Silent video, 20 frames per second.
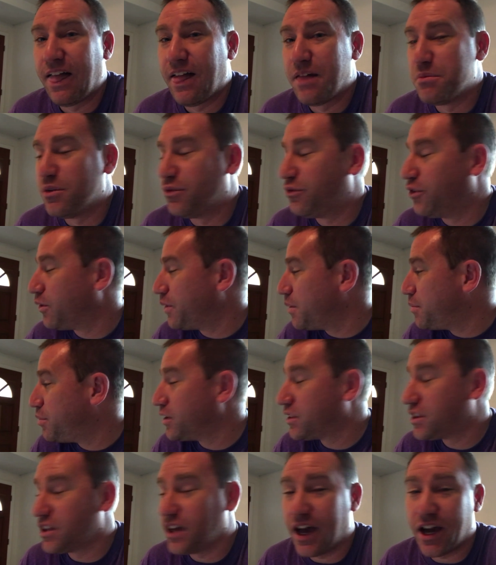before we
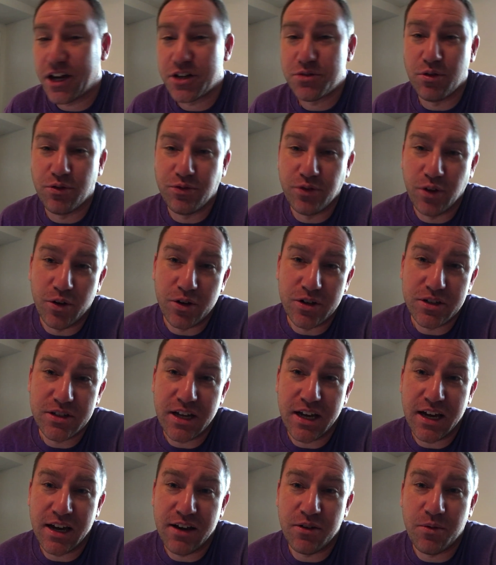put the actual floors
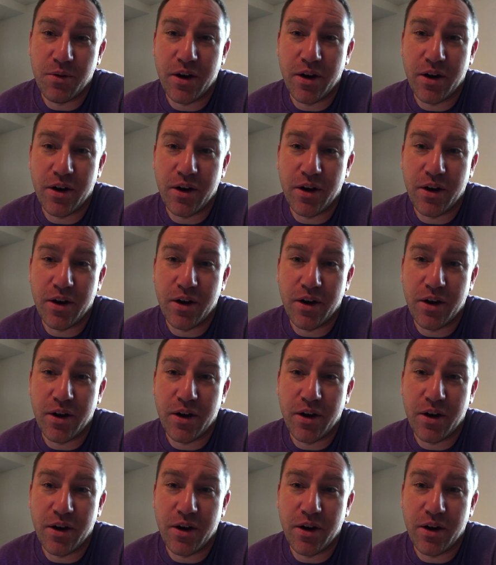down?